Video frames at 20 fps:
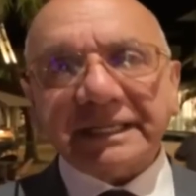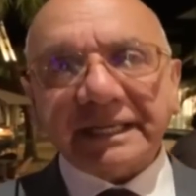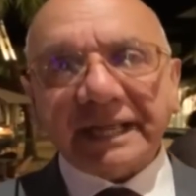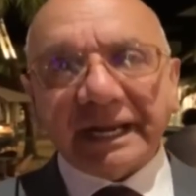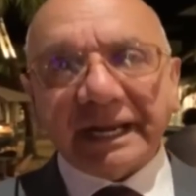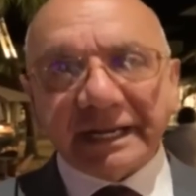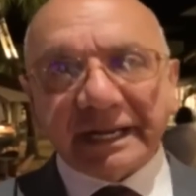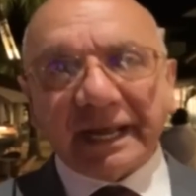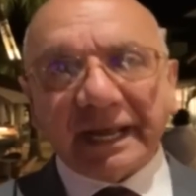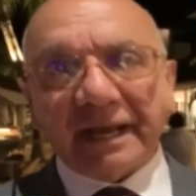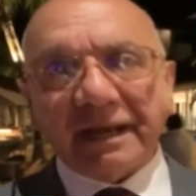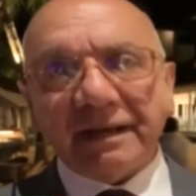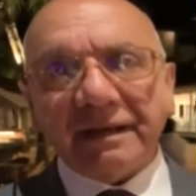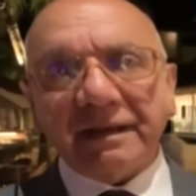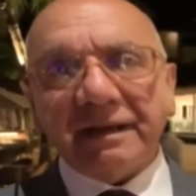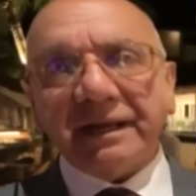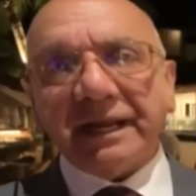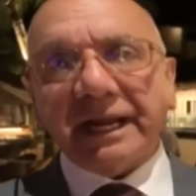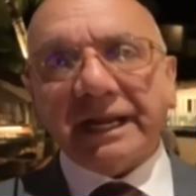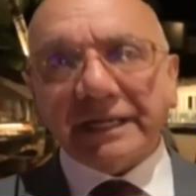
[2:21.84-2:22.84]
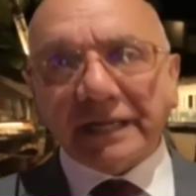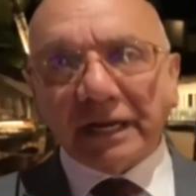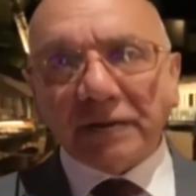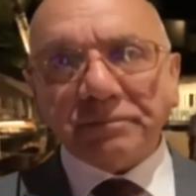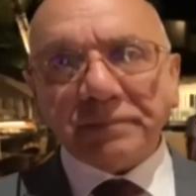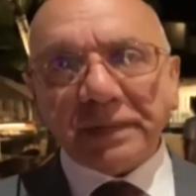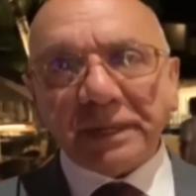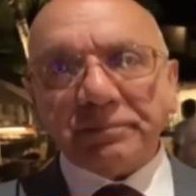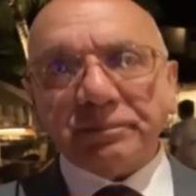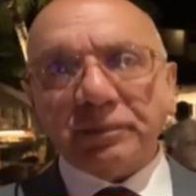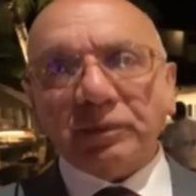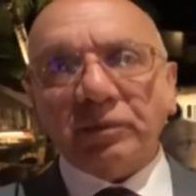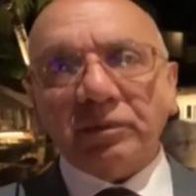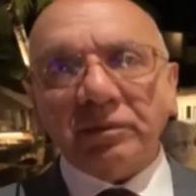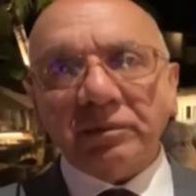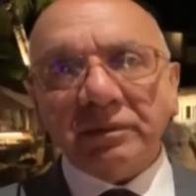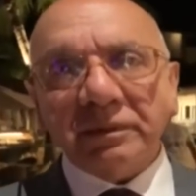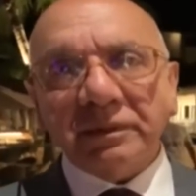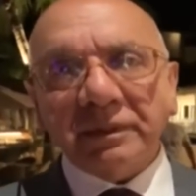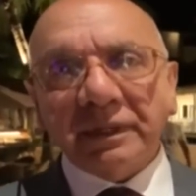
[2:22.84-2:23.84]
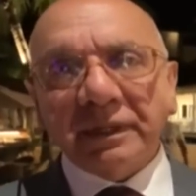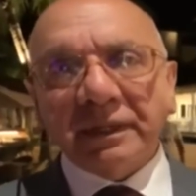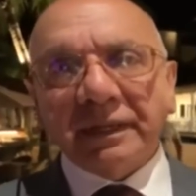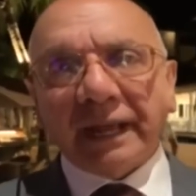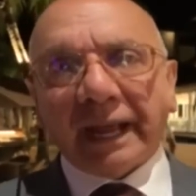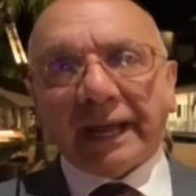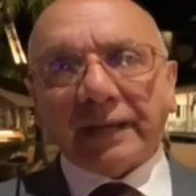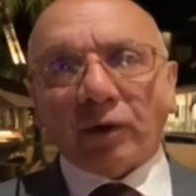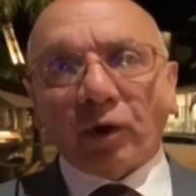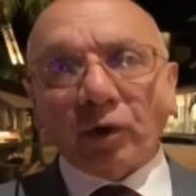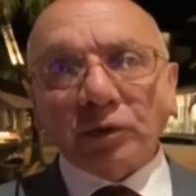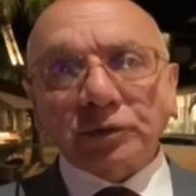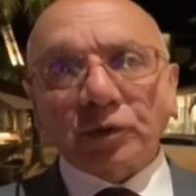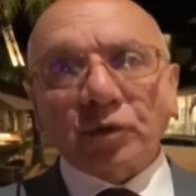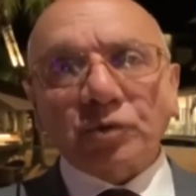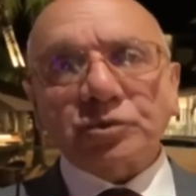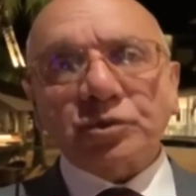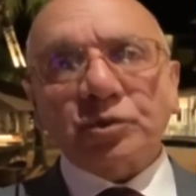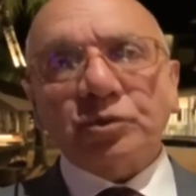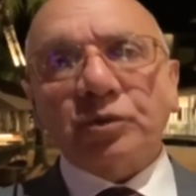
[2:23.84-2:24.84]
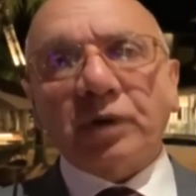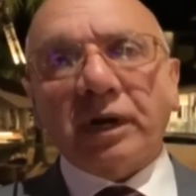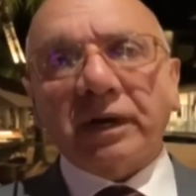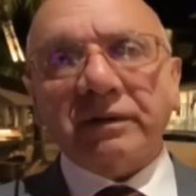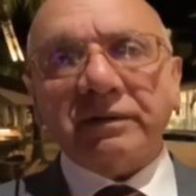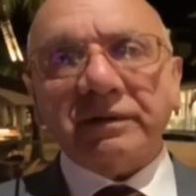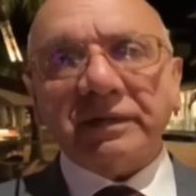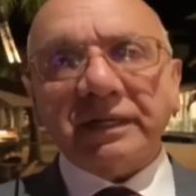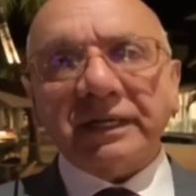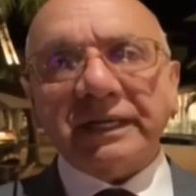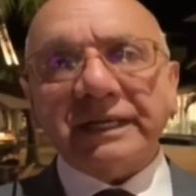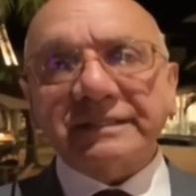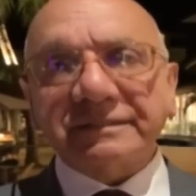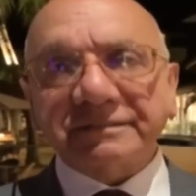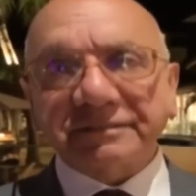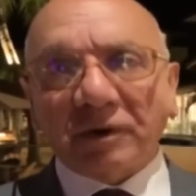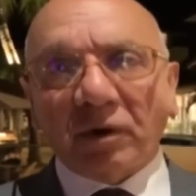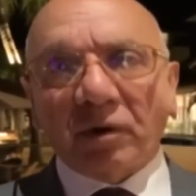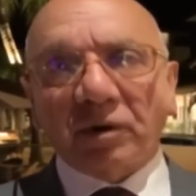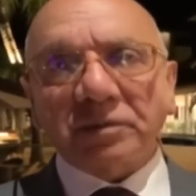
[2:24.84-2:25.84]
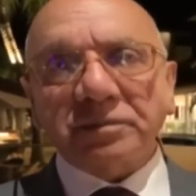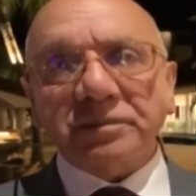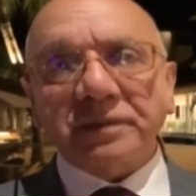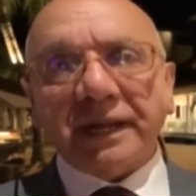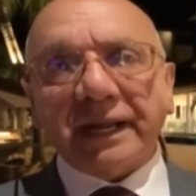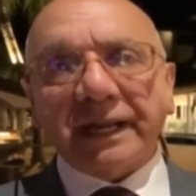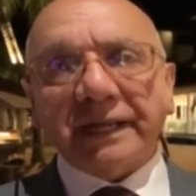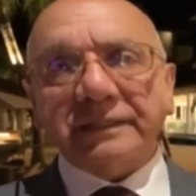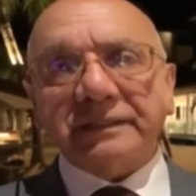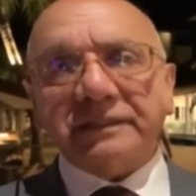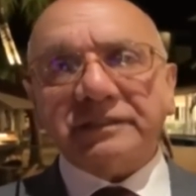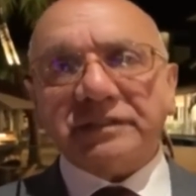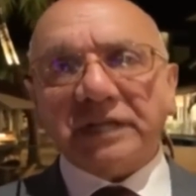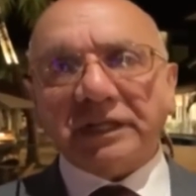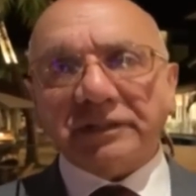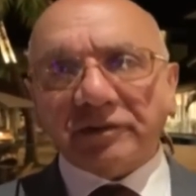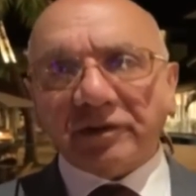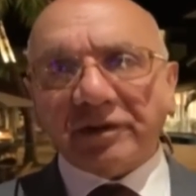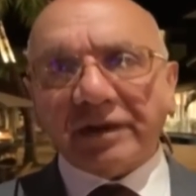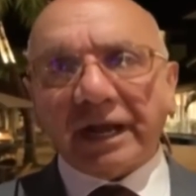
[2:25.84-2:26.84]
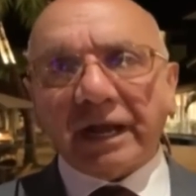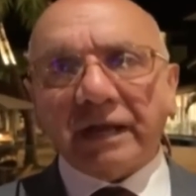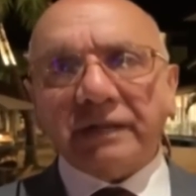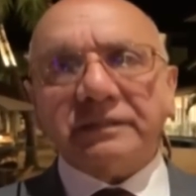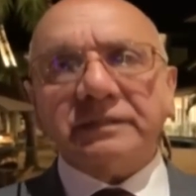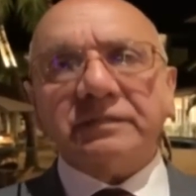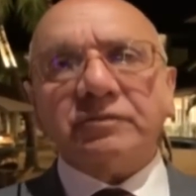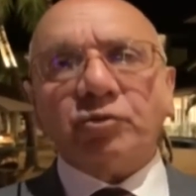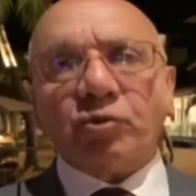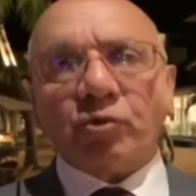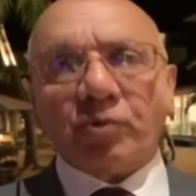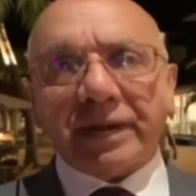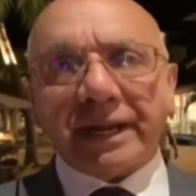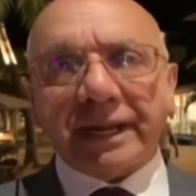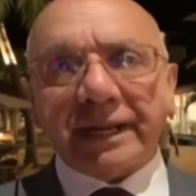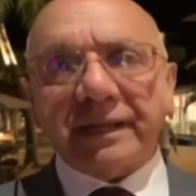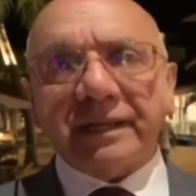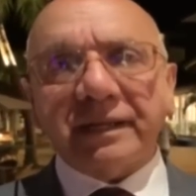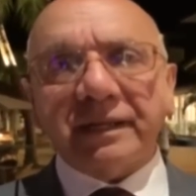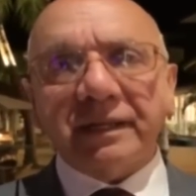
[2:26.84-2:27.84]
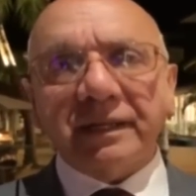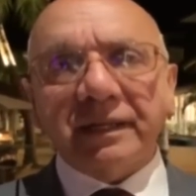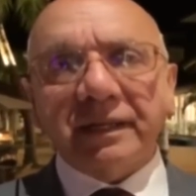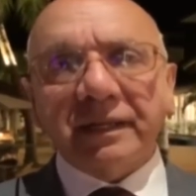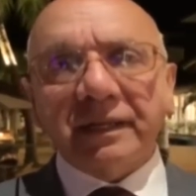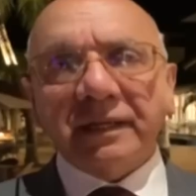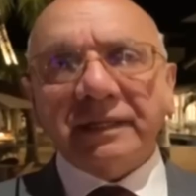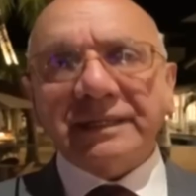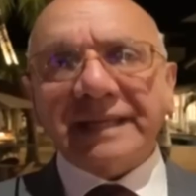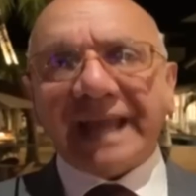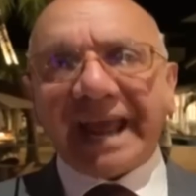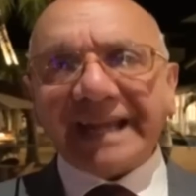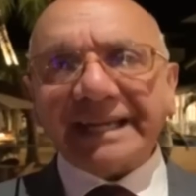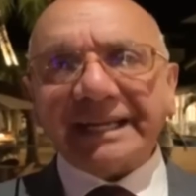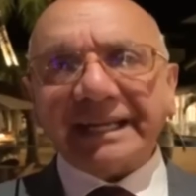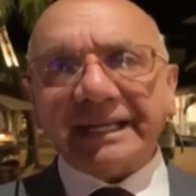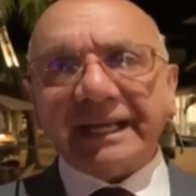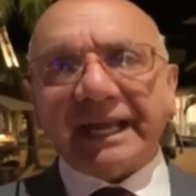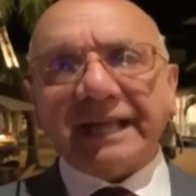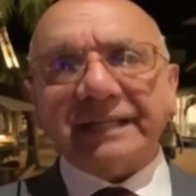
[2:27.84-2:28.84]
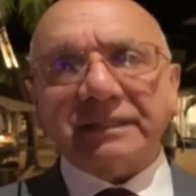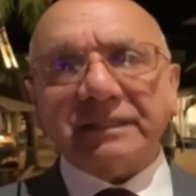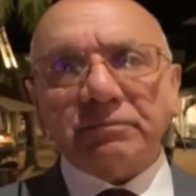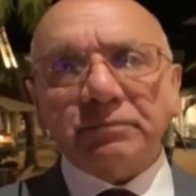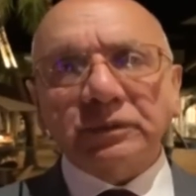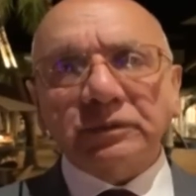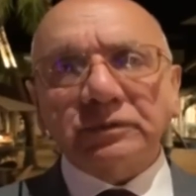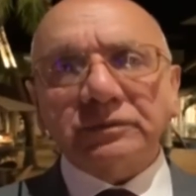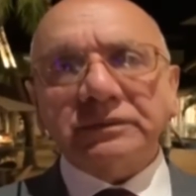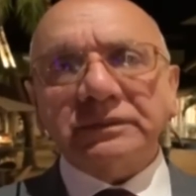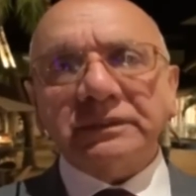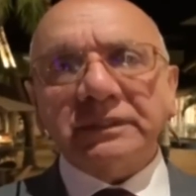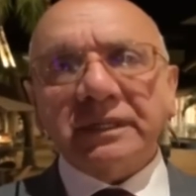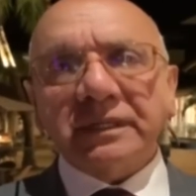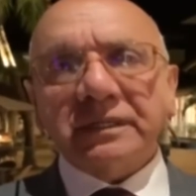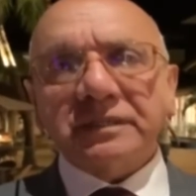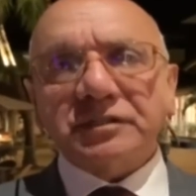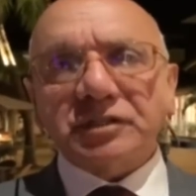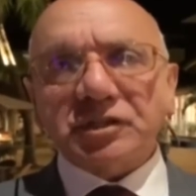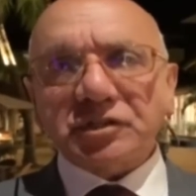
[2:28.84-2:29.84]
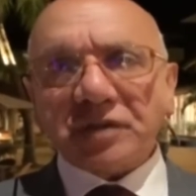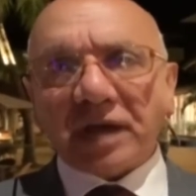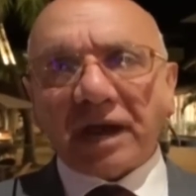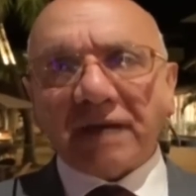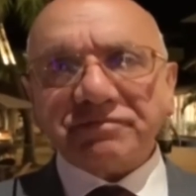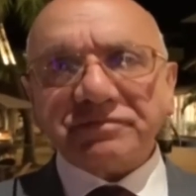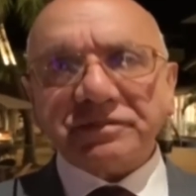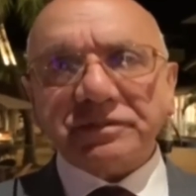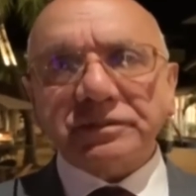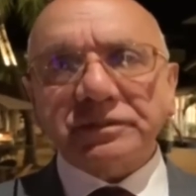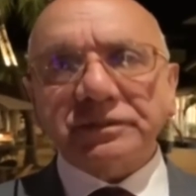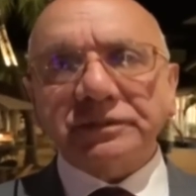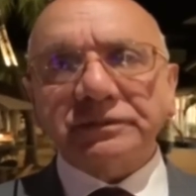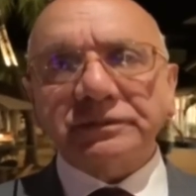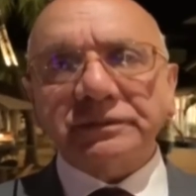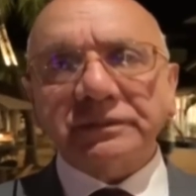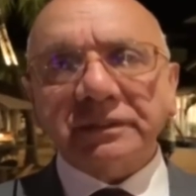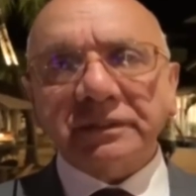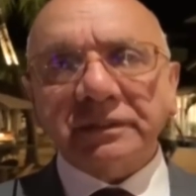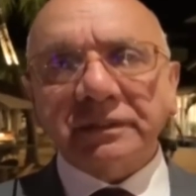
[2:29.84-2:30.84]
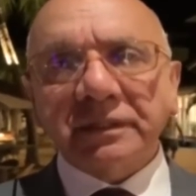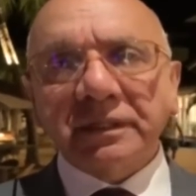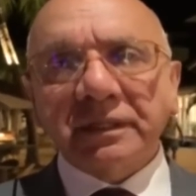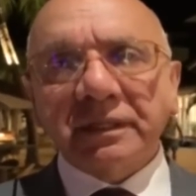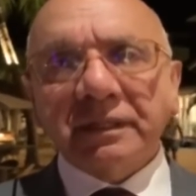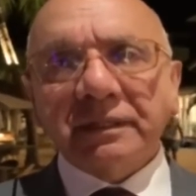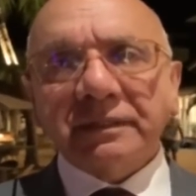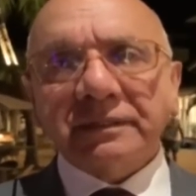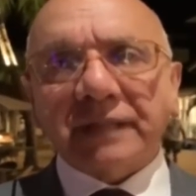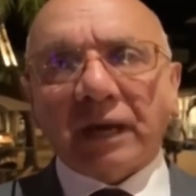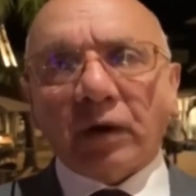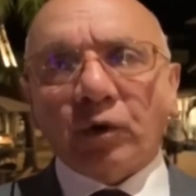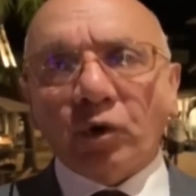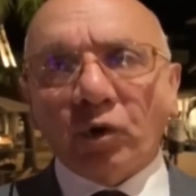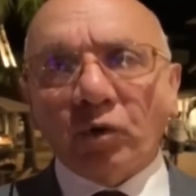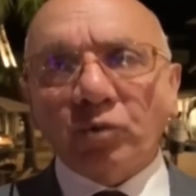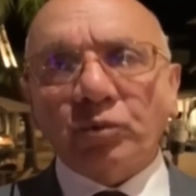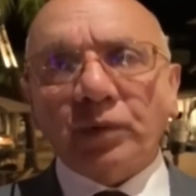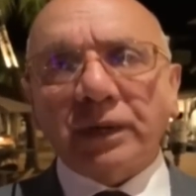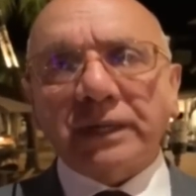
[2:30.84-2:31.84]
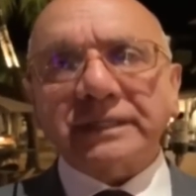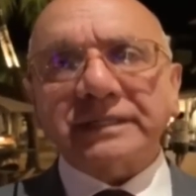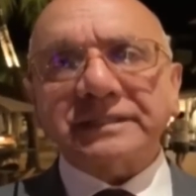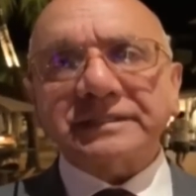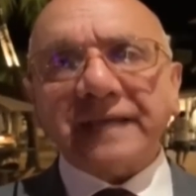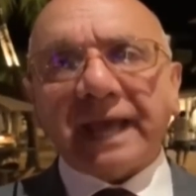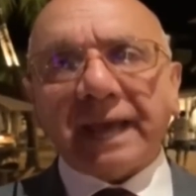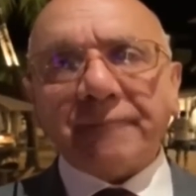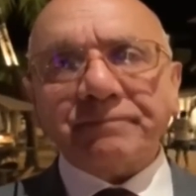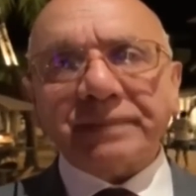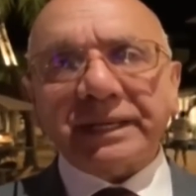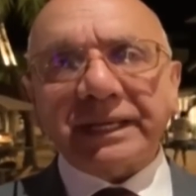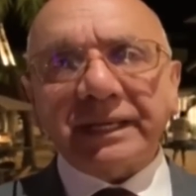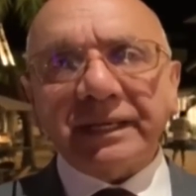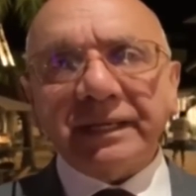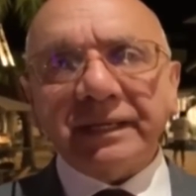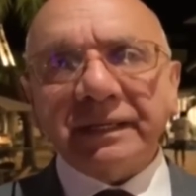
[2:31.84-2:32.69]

India, Indian people, and all those who are involved in the Chandrayaan 3 landing at the moon this afternoon. The whole world is happy.